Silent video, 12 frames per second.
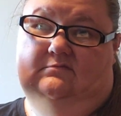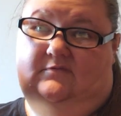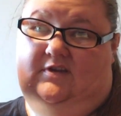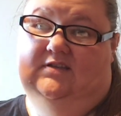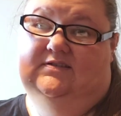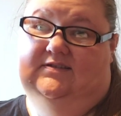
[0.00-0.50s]

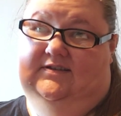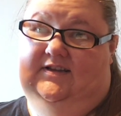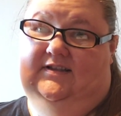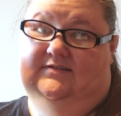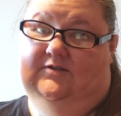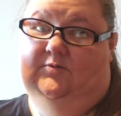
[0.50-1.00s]
Yes, it
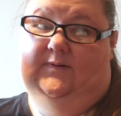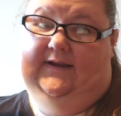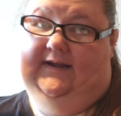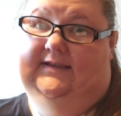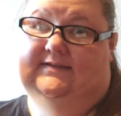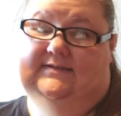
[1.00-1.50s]
is.
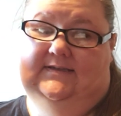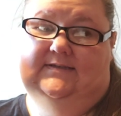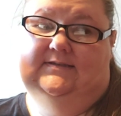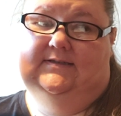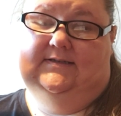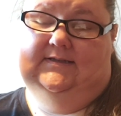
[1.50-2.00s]
Already
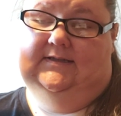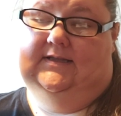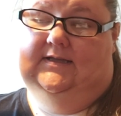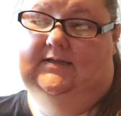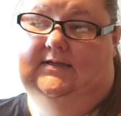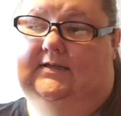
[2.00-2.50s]
6
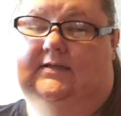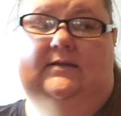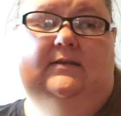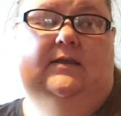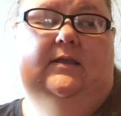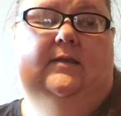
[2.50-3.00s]
o'clock.
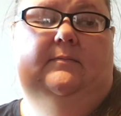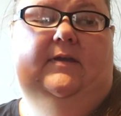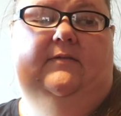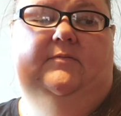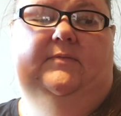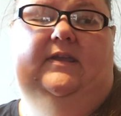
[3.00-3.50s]

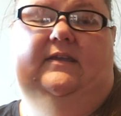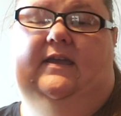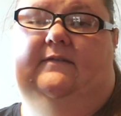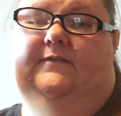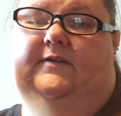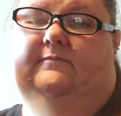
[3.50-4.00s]
Having me a
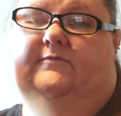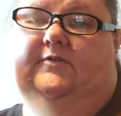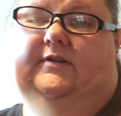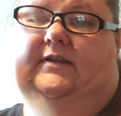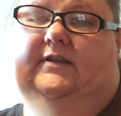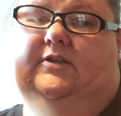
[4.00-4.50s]

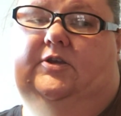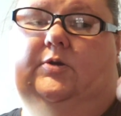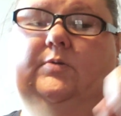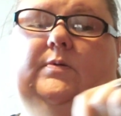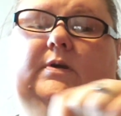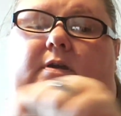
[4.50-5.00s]
caffeine-free
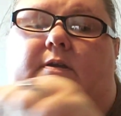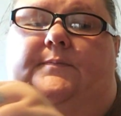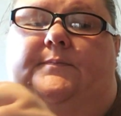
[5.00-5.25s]
Coke.